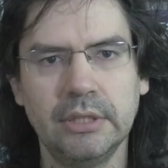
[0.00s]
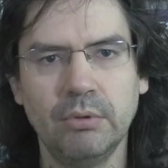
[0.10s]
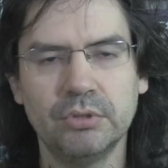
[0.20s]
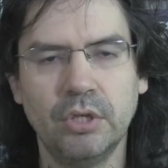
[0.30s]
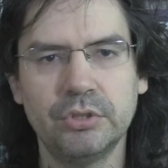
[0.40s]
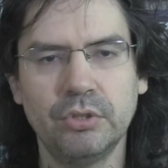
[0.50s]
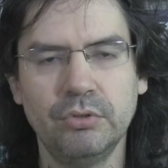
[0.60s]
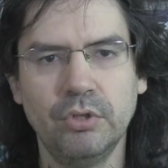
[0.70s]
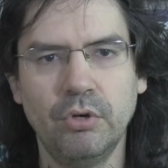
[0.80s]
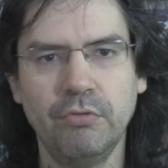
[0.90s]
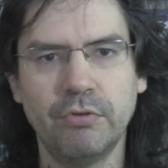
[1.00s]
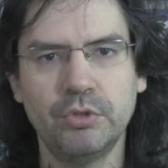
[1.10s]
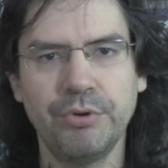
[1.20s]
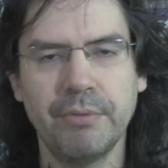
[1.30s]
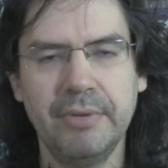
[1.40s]
He was also known for
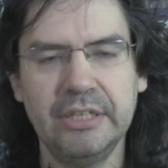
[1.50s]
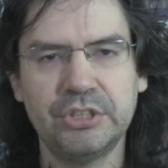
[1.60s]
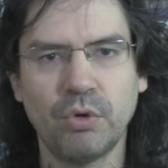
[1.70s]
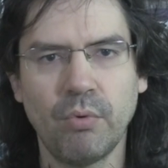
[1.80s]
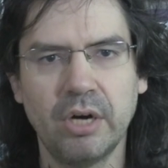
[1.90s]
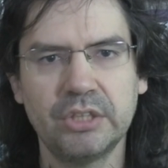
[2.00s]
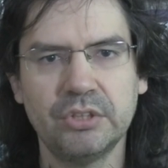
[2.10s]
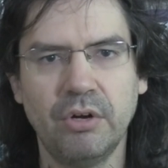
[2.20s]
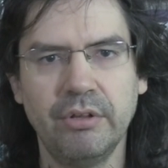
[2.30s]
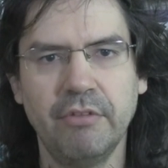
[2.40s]
doing the miniature works on